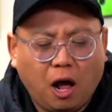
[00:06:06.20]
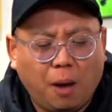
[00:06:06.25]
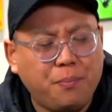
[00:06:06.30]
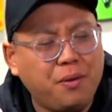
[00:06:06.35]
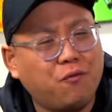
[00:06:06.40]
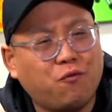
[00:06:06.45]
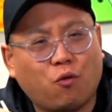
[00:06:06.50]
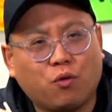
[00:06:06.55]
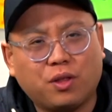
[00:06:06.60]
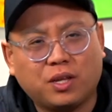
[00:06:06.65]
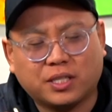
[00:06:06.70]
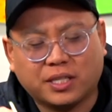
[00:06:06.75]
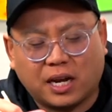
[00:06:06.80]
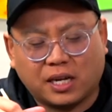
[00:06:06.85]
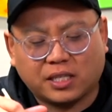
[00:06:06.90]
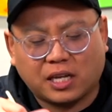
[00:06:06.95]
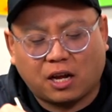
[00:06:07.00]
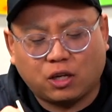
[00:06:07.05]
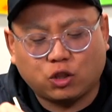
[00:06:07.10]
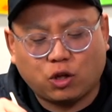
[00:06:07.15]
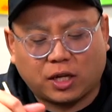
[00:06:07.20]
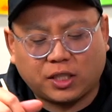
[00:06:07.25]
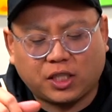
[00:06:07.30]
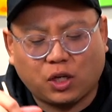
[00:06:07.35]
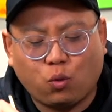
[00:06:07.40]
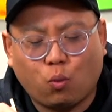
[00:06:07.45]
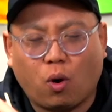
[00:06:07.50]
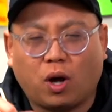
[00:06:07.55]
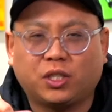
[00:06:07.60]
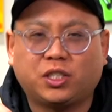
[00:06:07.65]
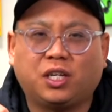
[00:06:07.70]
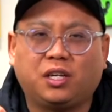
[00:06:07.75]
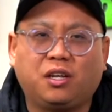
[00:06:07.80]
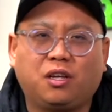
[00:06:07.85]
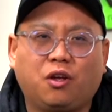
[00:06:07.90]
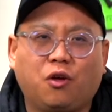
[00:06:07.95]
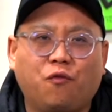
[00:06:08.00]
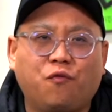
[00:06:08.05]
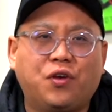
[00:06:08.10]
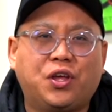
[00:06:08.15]
Before this, guys, I was actually
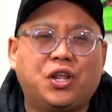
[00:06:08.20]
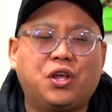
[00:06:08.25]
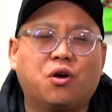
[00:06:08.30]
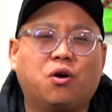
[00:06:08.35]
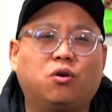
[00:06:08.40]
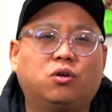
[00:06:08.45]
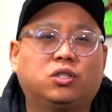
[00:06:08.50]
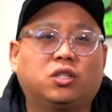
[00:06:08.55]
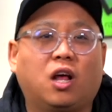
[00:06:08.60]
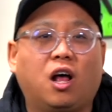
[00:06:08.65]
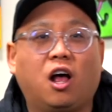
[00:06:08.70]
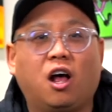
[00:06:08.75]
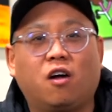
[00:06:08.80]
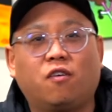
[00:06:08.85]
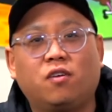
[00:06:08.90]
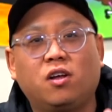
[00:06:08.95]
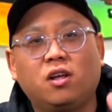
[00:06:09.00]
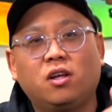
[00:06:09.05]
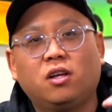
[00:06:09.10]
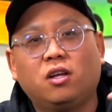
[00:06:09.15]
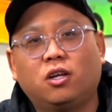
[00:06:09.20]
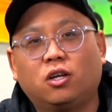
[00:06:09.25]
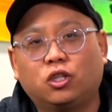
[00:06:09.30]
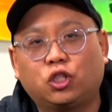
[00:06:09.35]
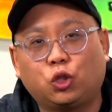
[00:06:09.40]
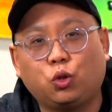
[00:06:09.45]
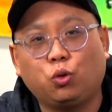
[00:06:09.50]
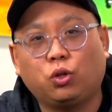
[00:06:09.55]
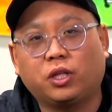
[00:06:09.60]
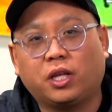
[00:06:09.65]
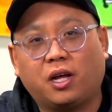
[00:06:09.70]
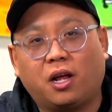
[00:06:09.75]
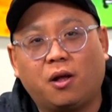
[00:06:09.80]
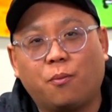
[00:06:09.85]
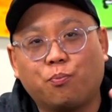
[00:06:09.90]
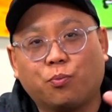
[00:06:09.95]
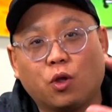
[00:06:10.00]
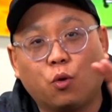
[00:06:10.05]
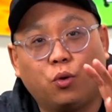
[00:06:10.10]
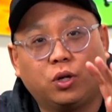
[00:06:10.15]
watching videos of
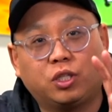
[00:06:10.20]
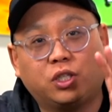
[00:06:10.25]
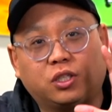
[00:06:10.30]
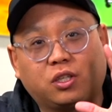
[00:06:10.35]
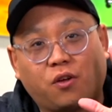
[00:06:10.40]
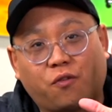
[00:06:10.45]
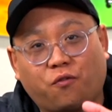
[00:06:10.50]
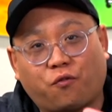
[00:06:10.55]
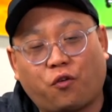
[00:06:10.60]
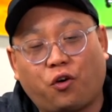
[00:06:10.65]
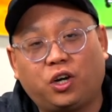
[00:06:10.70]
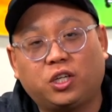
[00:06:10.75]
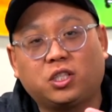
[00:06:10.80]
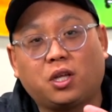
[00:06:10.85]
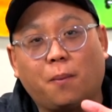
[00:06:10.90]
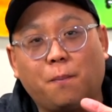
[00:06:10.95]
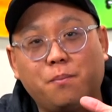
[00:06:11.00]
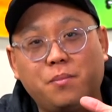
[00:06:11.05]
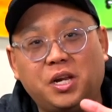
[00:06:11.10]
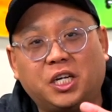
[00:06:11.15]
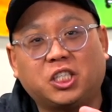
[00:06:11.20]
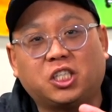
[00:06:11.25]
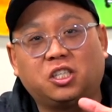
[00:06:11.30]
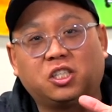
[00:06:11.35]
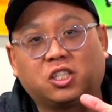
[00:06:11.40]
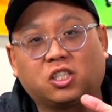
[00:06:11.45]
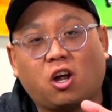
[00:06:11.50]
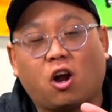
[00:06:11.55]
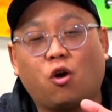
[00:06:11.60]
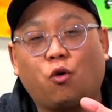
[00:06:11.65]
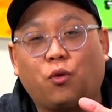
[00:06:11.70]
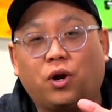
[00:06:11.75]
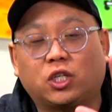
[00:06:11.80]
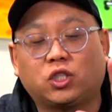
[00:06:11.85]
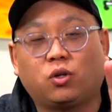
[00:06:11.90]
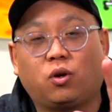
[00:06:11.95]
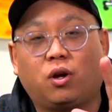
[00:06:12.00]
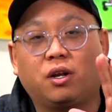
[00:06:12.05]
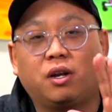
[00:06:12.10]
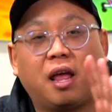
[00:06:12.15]
Tsuta, which is the first Michelin star
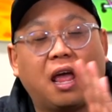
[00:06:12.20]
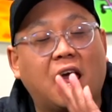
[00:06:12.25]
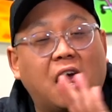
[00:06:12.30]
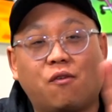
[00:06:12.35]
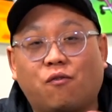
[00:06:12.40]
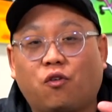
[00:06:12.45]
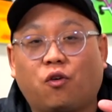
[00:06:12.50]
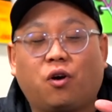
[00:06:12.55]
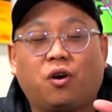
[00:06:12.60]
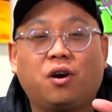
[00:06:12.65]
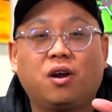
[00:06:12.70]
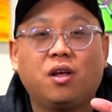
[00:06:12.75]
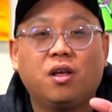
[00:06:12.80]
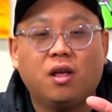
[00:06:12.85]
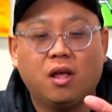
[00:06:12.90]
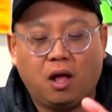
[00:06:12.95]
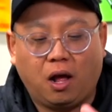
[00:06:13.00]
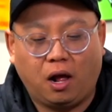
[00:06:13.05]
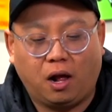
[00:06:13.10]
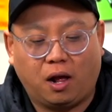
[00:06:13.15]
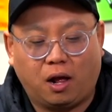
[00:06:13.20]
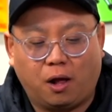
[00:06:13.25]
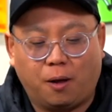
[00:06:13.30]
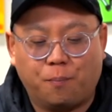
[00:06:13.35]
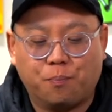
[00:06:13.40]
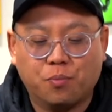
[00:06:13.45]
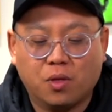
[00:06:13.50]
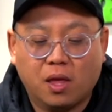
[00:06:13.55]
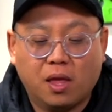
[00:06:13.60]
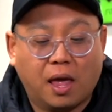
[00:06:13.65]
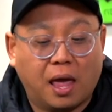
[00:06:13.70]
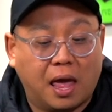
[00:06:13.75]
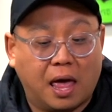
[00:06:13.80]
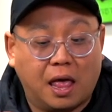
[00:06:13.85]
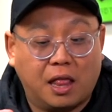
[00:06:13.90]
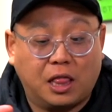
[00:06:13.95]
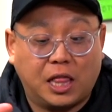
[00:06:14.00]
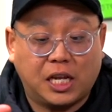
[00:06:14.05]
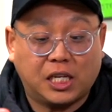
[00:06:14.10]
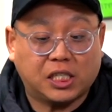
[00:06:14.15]
restaurant ever,
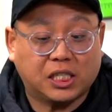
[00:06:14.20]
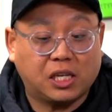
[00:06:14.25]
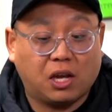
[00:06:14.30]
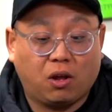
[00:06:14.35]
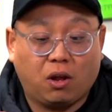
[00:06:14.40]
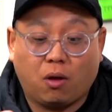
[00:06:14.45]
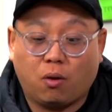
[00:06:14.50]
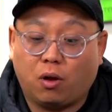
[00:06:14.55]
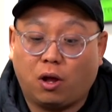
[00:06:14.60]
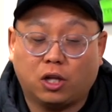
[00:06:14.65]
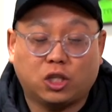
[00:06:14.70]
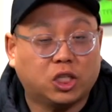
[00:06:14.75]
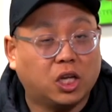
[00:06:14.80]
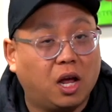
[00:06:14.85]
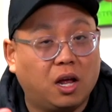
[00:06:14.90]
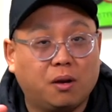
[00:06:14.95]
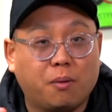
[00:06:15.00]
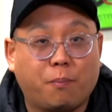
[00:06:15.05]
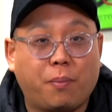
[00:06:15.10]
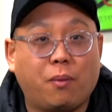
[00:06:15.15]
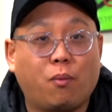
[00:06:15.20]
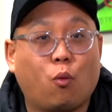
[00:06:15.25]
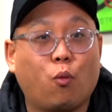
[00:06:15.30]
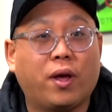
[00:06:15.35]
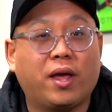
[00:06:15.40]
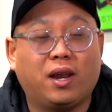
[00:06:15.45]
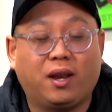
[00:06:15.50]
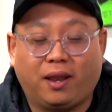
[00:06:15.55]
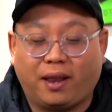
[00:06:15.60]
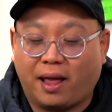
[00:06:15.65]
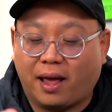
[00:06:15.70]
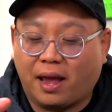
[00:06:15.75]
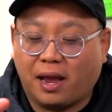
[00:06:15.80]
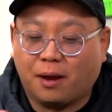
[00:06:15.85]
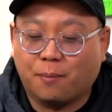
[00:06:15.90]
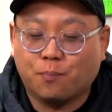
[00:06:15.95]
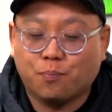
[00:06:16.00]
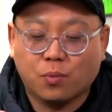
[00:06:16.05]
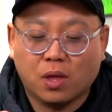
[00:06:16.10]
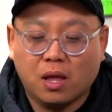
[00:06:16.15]
and they sell a ton. People wait in
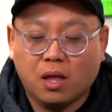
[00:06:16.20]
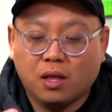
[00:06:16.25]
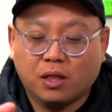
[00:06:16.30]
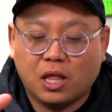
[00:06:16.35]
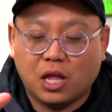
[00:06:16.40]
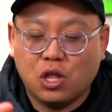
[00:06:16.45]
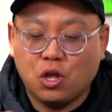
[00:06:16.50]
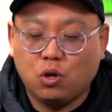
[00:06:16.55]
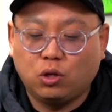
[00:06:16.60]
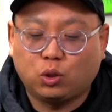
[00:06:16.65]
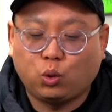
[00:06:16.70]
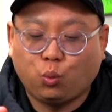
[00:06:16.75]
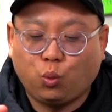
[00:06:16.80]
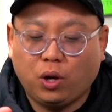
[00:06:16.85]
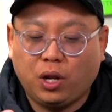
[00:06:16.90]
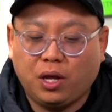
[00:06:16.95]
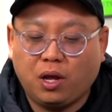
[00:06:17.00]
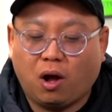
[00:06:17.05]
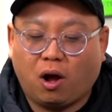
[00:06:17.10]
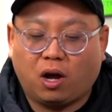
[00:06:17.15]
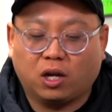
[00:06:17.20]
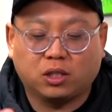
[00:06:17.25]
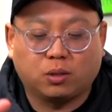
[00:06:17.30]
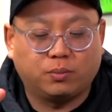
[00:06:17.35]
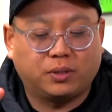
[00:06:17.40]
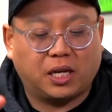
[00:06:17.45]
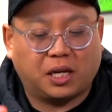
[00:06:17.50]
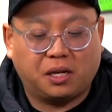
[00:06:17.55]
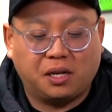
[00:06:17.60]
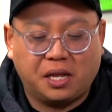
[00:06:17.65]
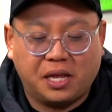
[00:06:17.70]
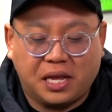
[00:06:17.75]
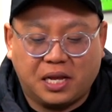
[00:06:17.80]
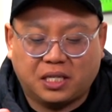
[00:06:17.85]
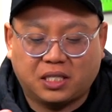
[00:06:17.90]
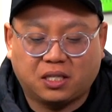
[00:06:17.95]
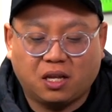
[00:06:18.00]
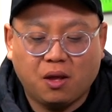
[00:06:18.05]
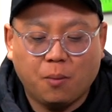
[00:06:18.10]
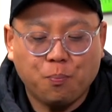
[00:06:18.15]
line. They use really awesome
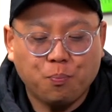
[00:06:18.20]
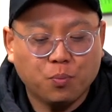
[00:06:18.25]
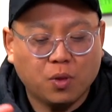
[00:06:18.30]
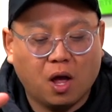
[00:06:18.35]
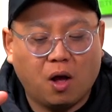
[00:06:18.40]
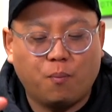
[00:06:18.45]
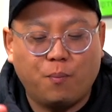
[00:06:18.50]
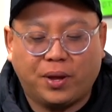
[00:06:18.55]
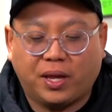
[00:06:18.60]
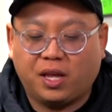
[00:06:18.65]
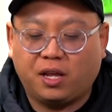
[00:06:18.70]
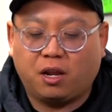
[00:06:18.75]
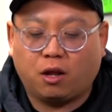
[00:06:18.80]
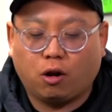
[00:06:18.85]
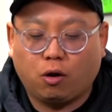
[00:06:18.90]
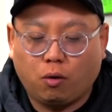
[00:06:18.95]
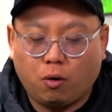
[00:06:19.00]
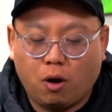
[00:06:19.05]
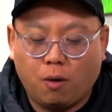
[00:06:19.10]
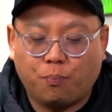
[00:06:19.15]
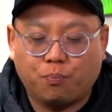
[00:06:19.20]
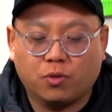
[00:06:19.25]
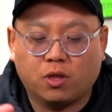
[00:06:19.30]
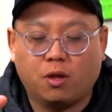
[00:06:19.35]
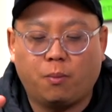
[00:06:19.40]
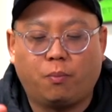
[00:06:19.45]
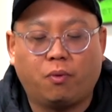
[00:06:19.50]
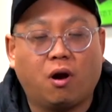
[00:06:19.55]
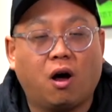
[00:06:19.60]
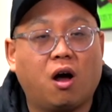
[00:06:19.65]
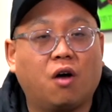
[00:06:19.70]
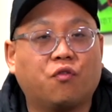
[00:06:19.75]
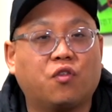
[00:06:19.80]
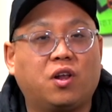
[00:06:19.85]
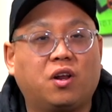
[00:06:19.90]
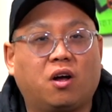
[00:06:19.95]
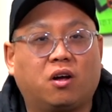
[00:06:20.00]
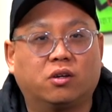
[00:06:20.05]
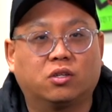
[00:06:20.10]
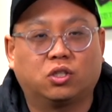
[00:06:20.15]
techniques of making the broth
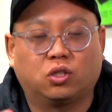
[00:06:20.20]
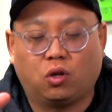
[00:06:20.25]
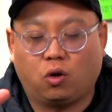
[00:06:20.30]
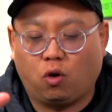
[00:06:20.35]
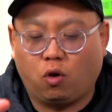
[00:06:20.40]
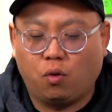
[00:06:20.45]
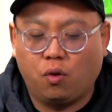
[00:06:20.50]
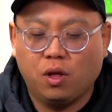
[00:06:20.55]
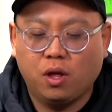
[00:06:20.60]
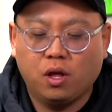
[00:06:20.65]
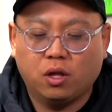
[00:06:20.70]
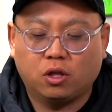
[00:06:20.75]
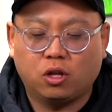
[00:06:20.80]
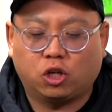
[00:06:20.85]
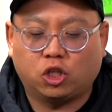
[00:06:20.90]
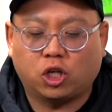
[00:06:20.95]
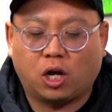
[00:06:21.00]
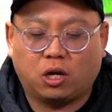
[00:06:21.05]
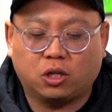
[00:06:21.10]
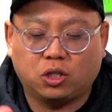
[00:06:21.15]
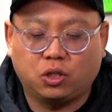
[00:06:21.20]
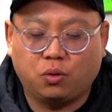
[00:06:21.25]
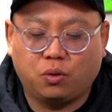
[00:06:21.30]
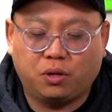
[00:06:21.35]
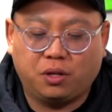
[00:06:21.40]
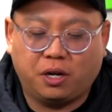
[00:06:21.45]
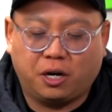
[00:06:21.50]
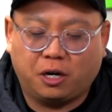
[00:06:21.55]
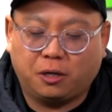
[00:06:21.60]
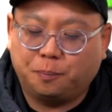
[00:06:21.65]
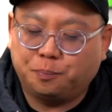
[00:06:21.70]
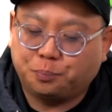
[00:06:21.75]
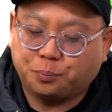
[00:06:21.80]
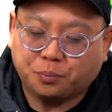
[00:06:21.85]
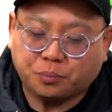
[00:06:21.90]
and also the char siu in there.